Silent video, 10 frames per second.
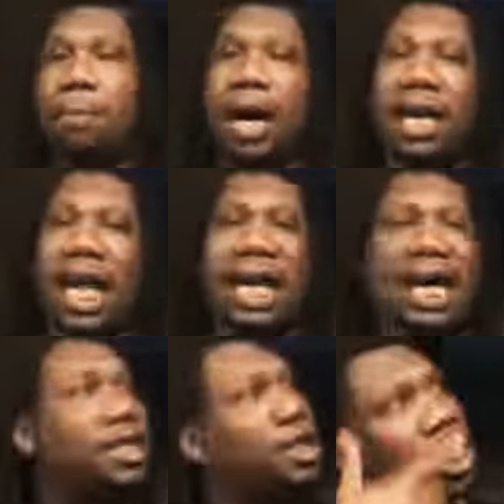But like
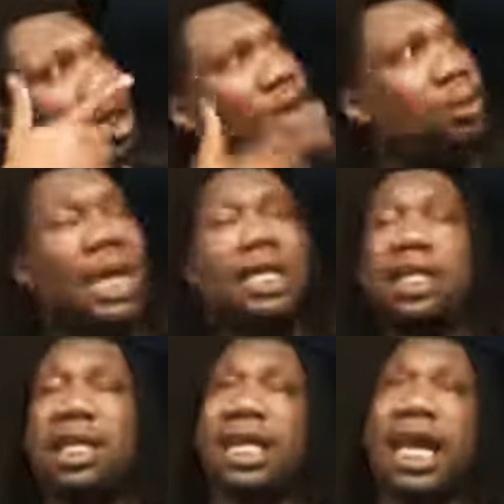I just explained
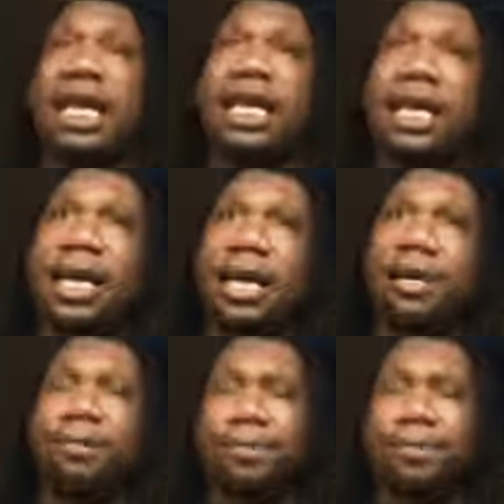to the lady here,